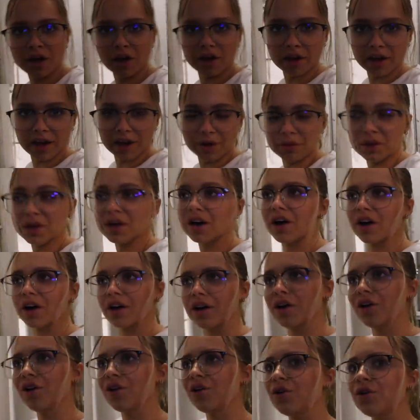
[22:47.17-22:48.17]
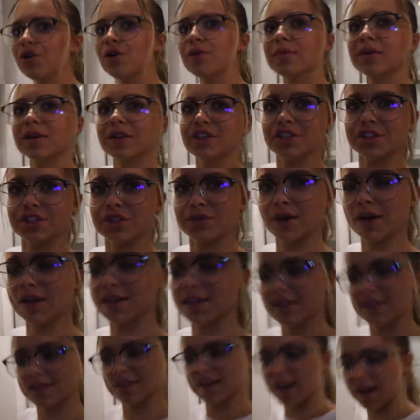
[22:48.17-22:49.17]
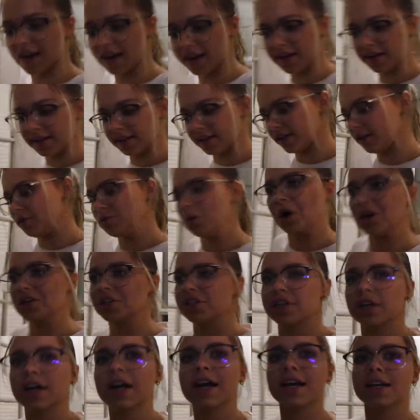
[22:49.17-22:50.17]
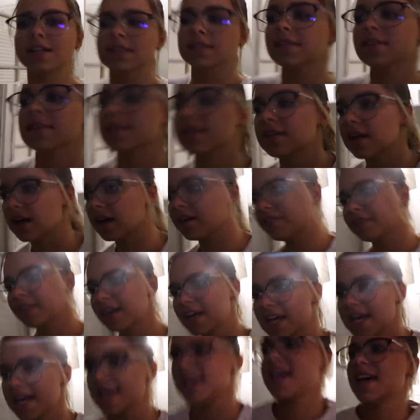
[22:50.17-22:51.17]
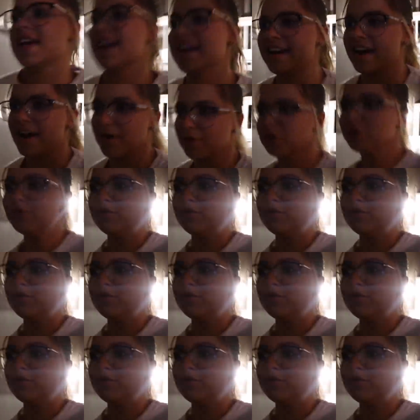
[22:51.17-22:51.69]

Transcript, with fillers: Okay, we are home. Just went inside and like washed our hands and stuff. And now we're